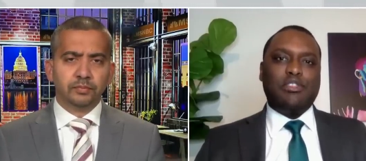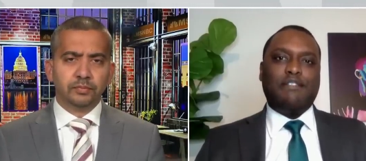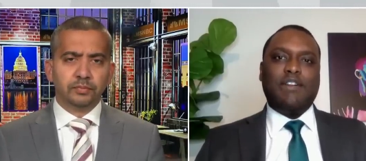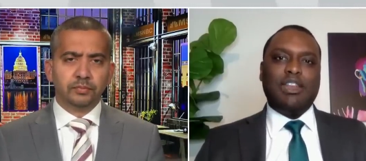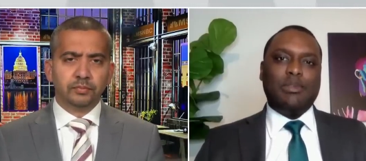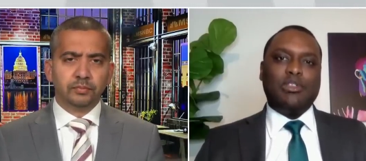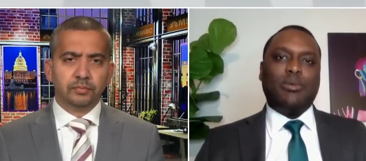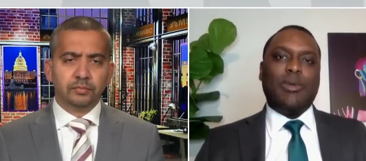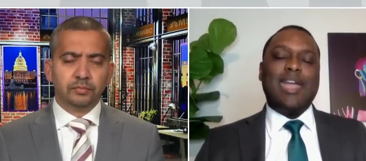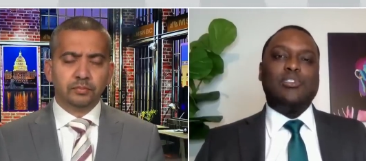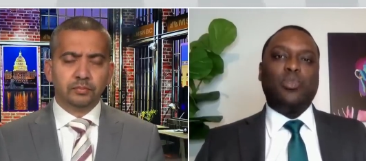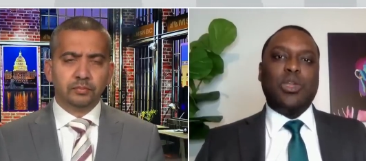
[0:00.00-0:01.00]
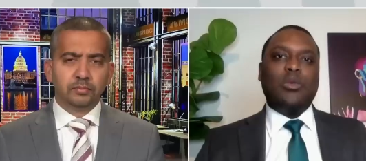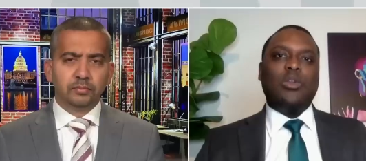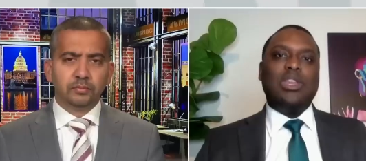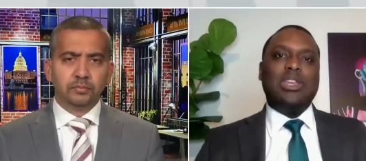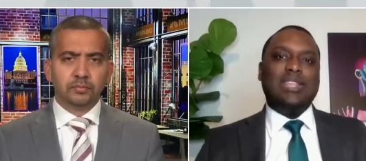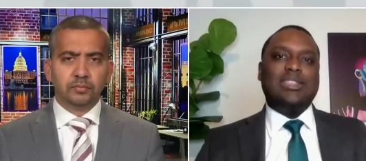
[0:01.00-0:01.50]
Speaker 1: fundamental rights. We're going
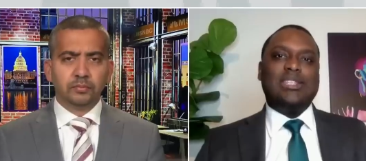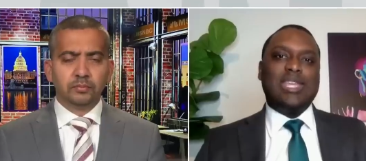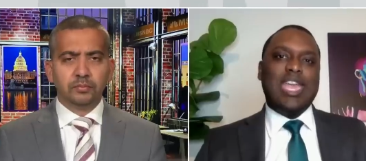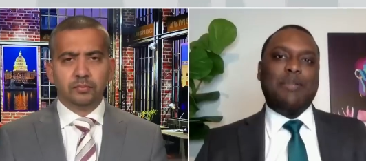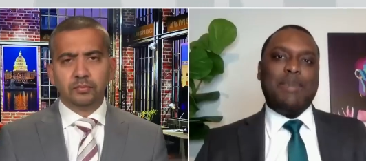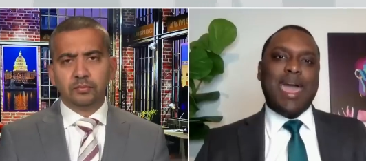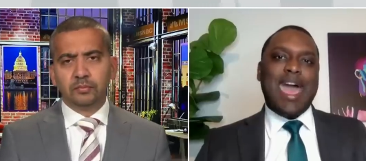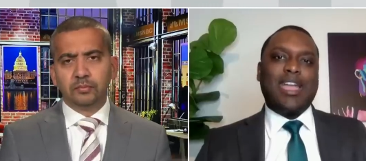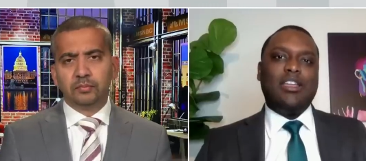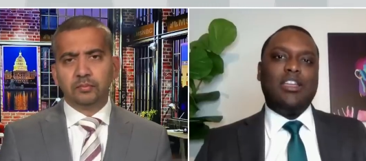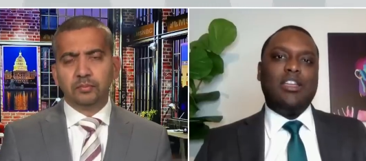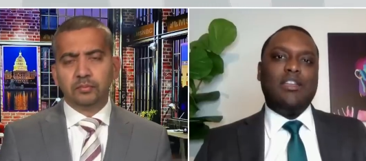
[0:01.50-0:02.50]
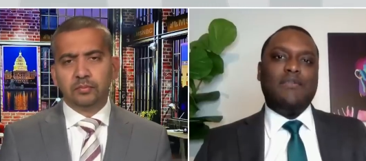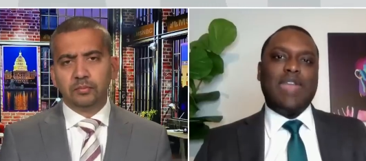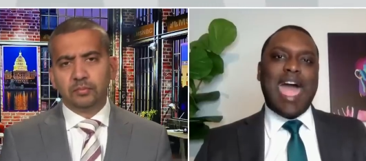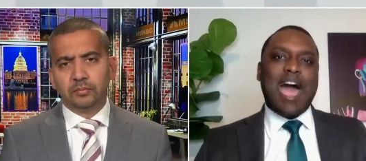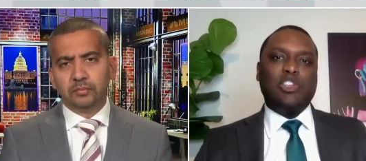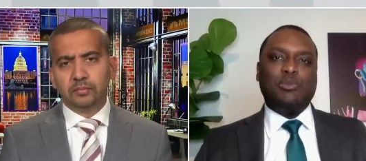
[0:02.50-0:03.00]
to need to take back the
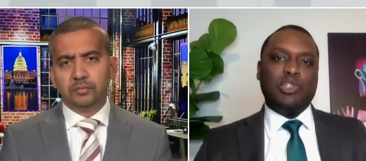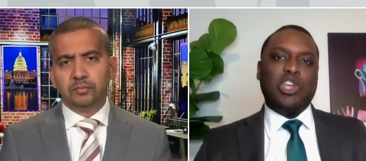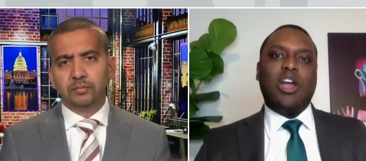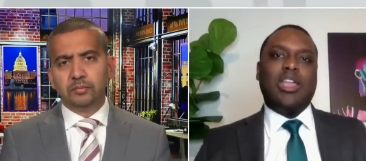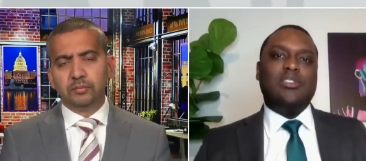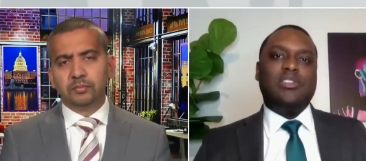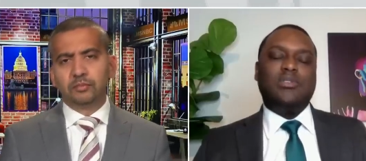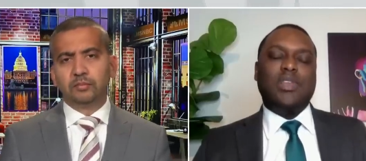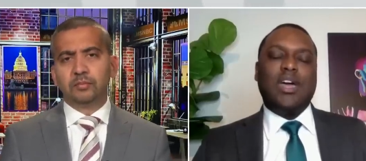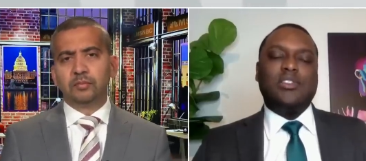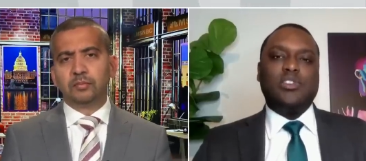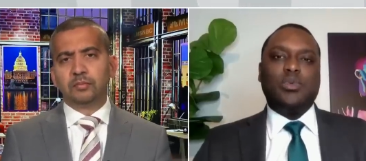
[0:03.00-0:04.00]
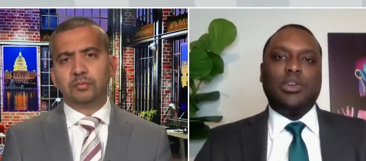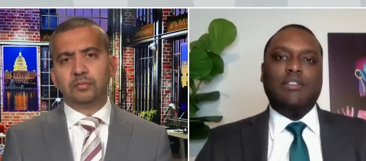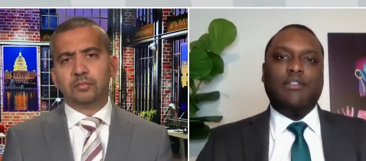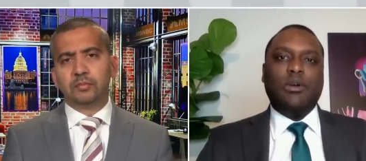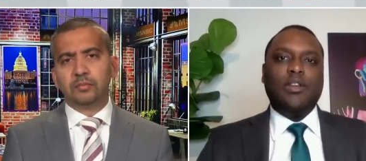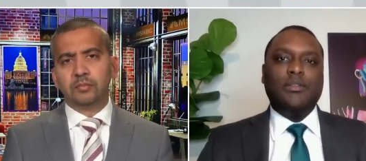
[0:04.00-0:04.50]
House majority in
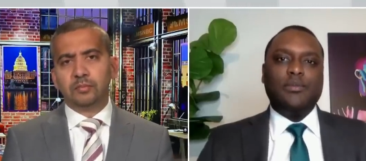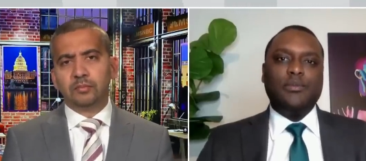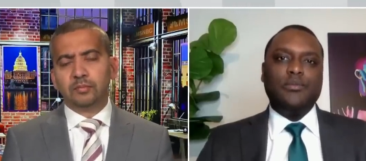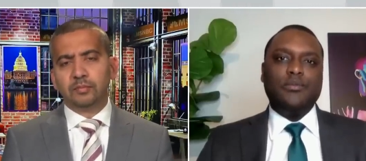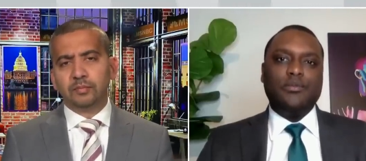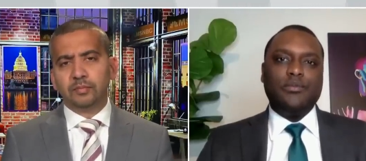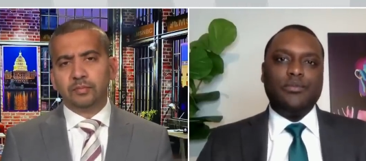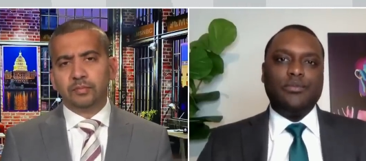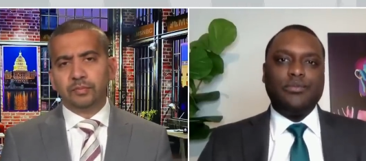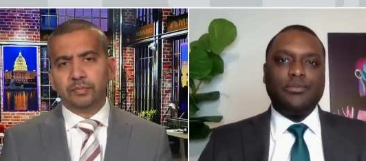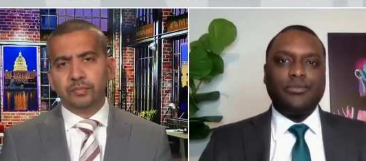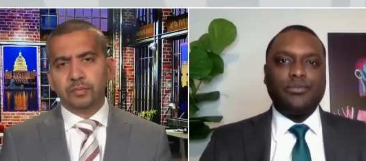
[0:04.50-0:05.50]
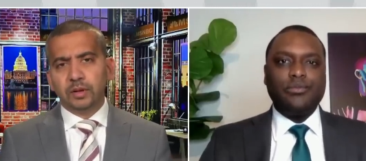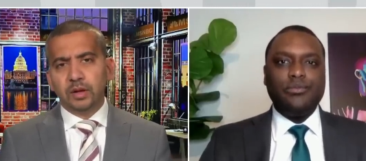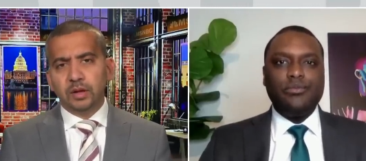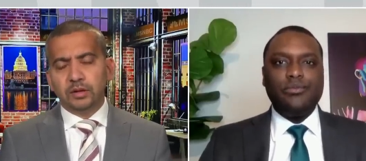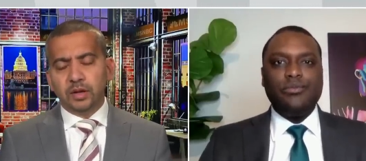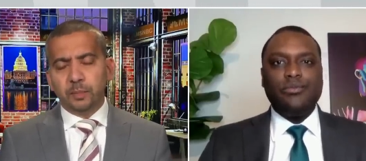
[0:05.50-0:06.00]
2024.
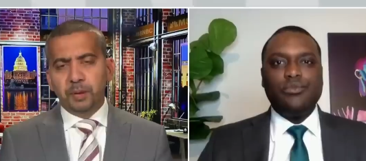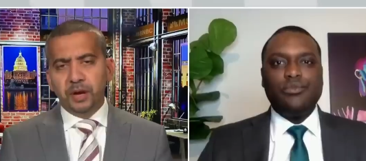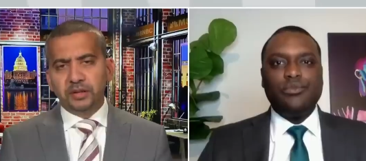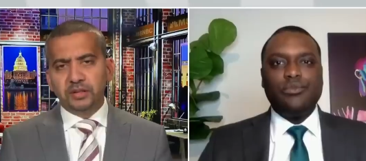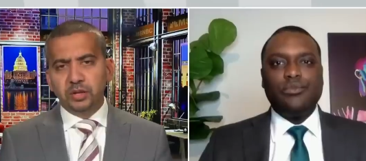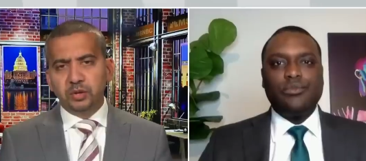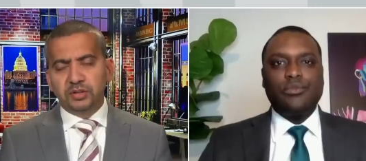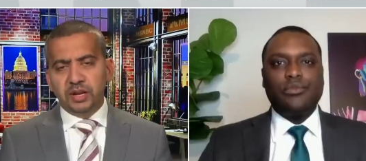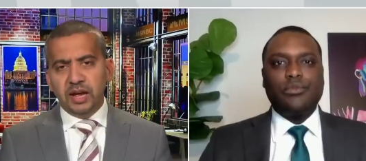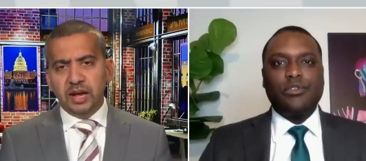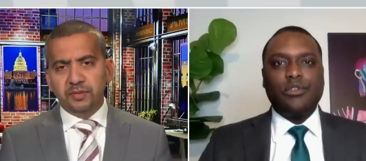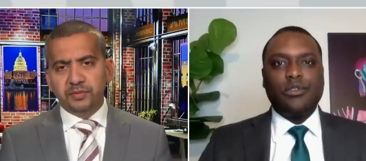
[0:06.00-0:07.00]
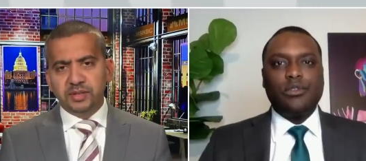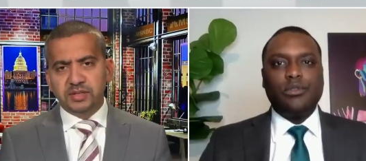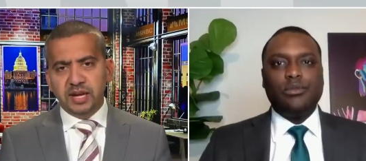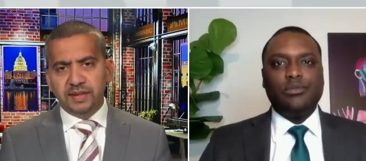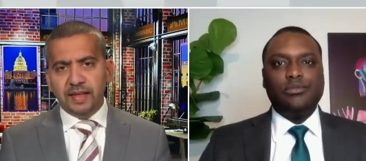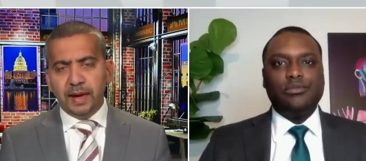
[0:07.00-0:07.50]
Speaker 2: So the person who's going to have to
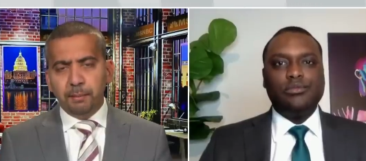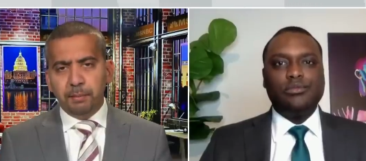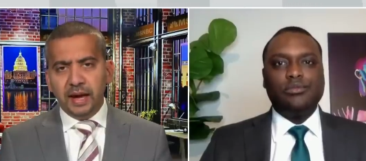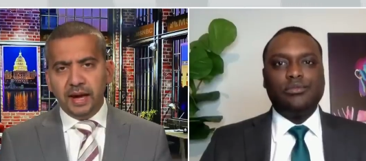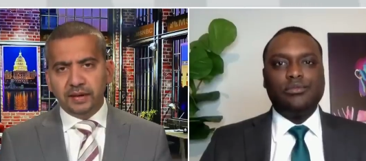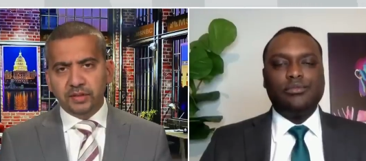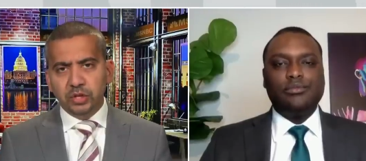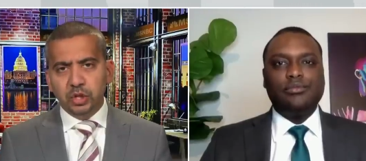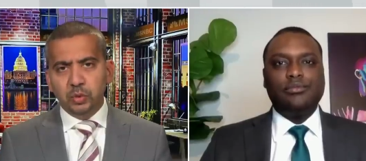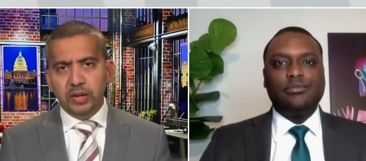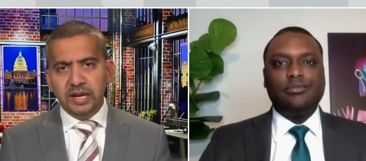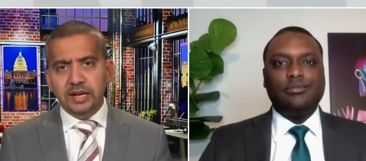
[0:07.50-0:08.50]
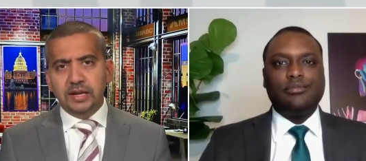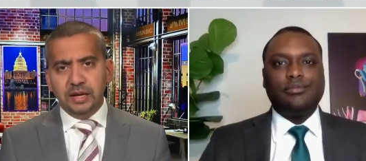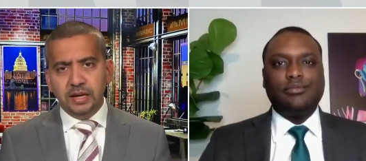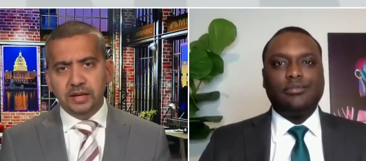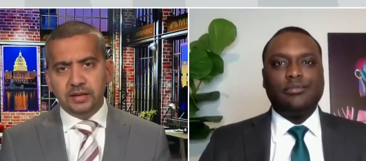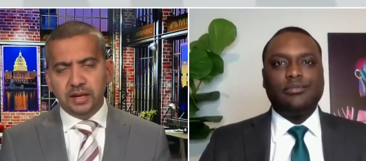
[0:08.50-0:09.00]
take that back, the new
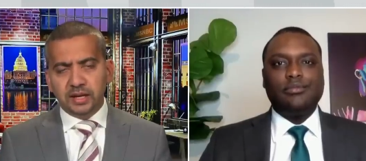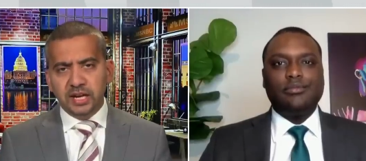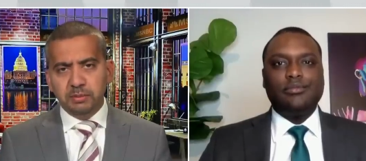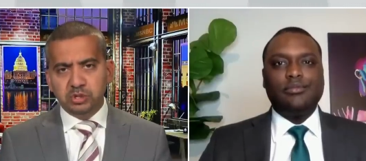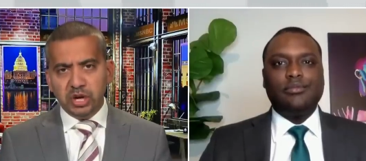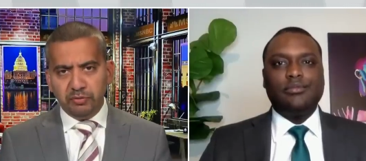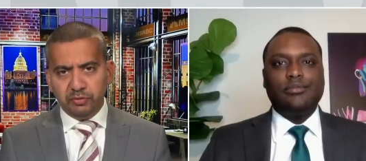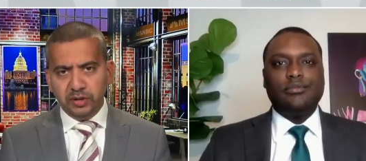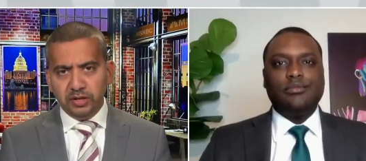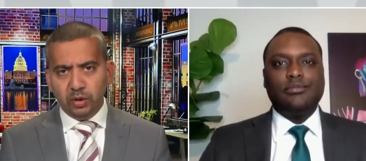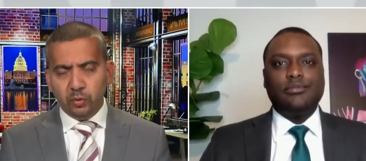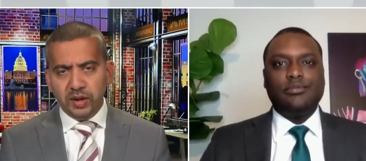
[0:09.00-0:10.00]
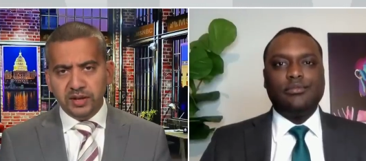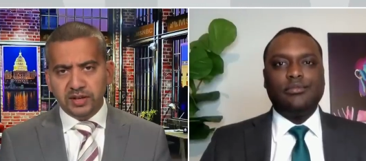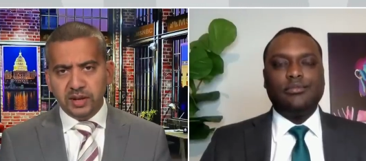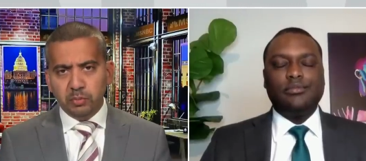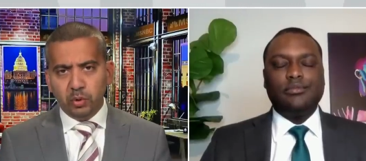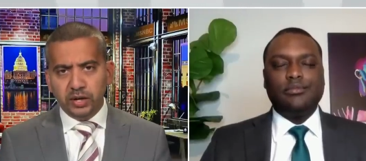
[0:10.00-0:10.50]
leader, is Hakeem Jeffries. On
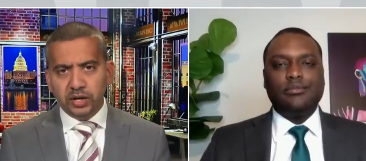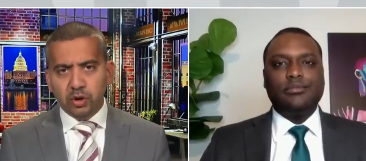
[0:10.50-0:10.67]
Wednesday morning,